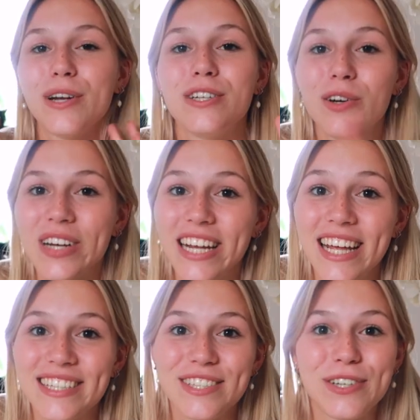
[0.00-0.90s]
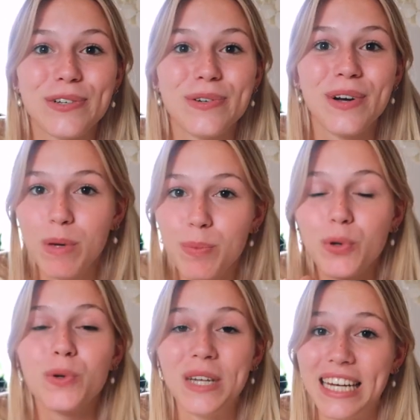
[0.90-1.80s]
gonna donate it to people
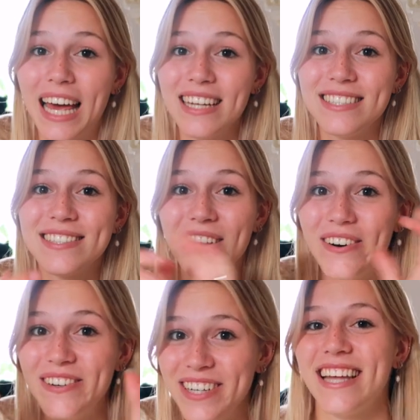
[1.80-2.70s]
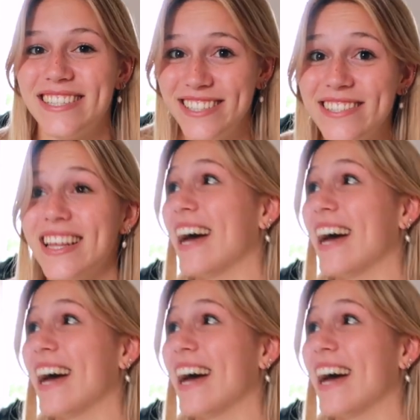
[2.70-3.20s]
who need it. So let's do